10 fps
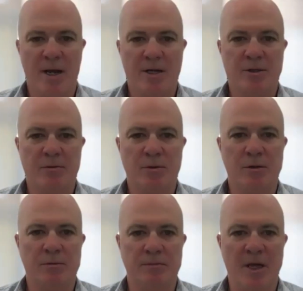Andrew.
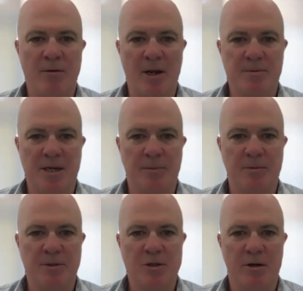Well, that wraps up the
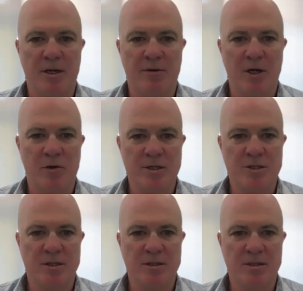majority of our
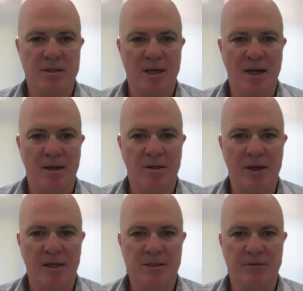questions.
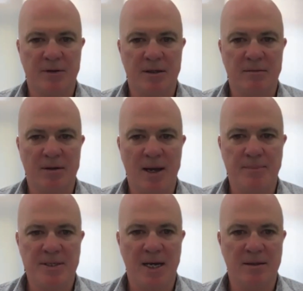Thanks for the
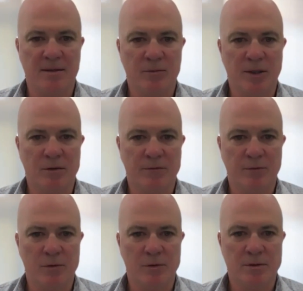update, and we look
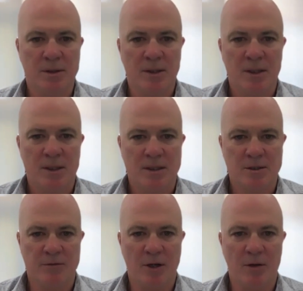forward
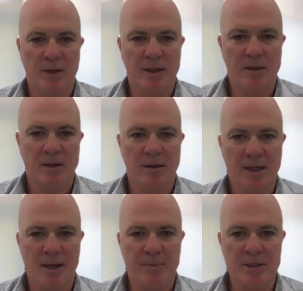to following the
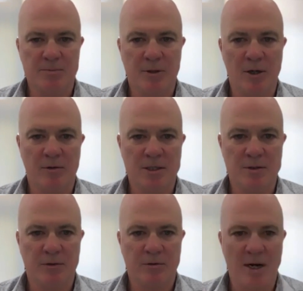company's
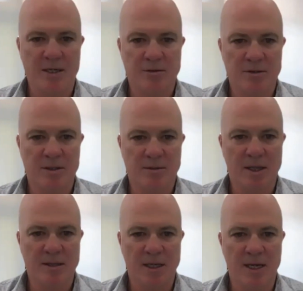progress with great interest in the
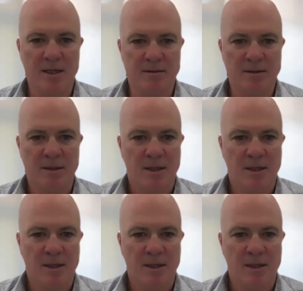months ahead.